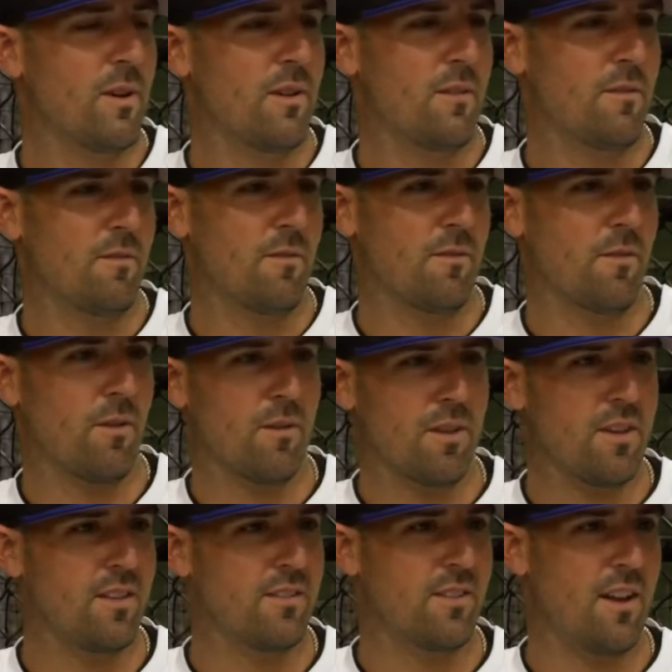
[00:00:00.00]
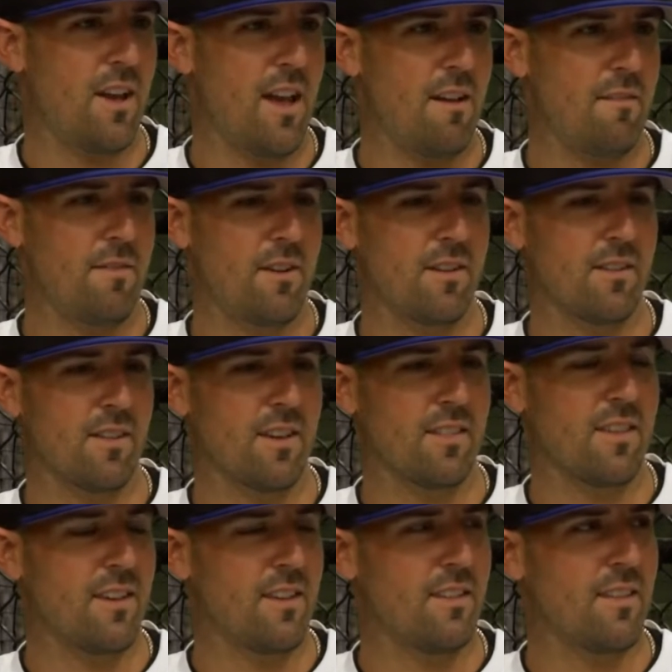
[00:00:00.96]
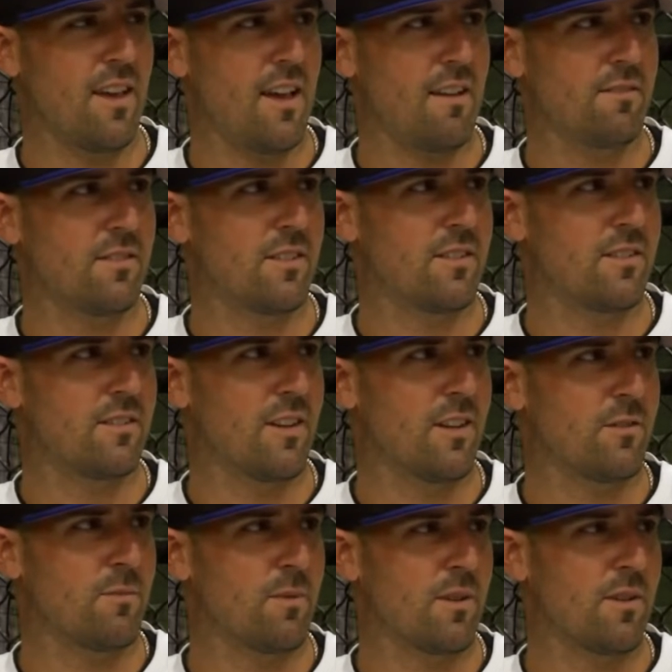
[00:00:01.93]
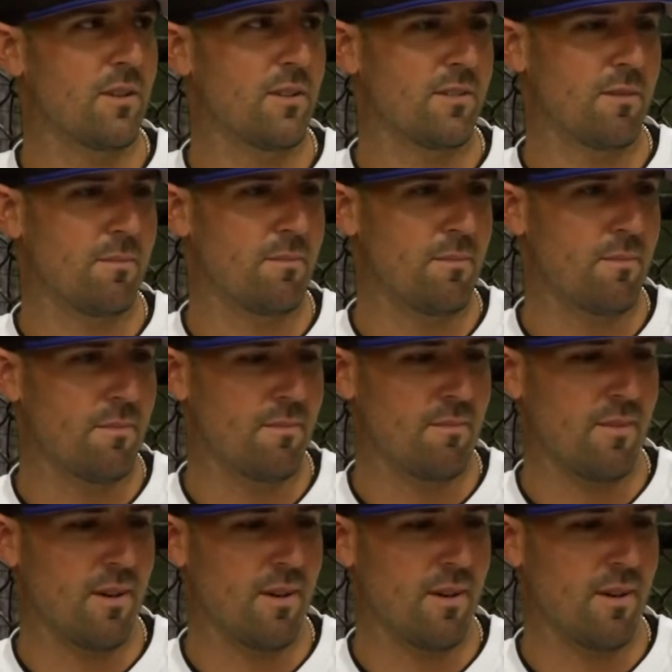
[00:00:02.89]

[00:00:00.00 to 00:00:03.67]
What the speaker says: but for all the kids that I have here, like they have success because I